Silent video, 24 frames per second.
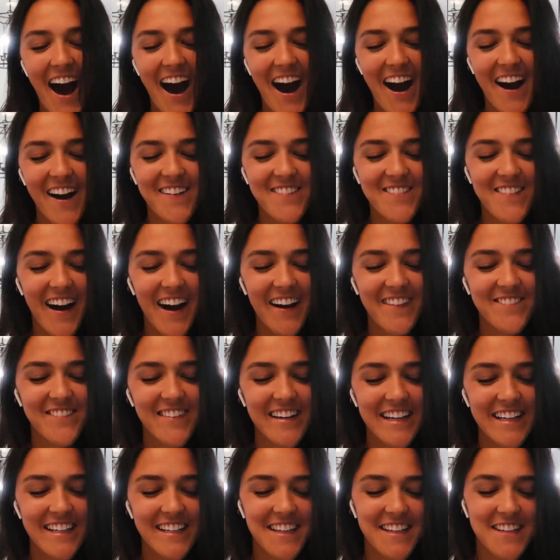Um, I
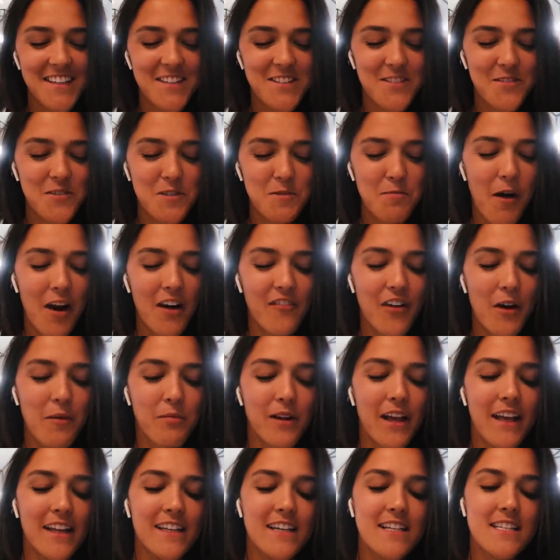made this new Spotify
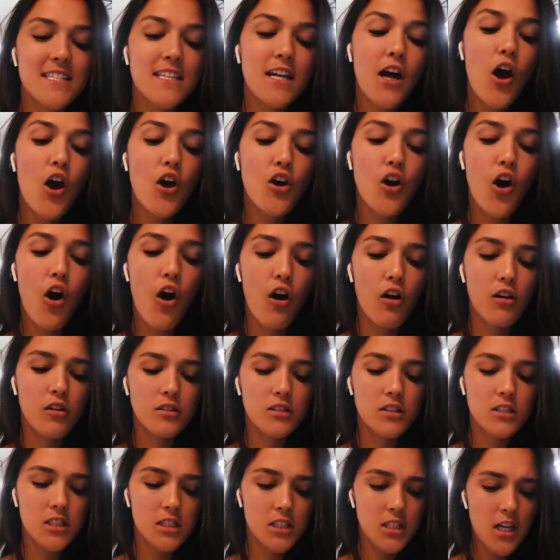playlist
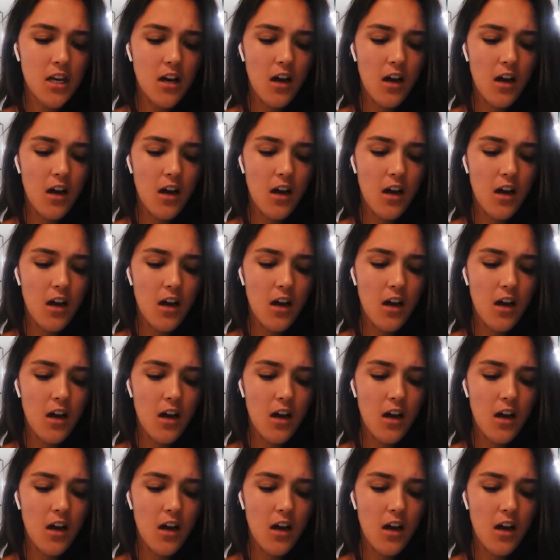called,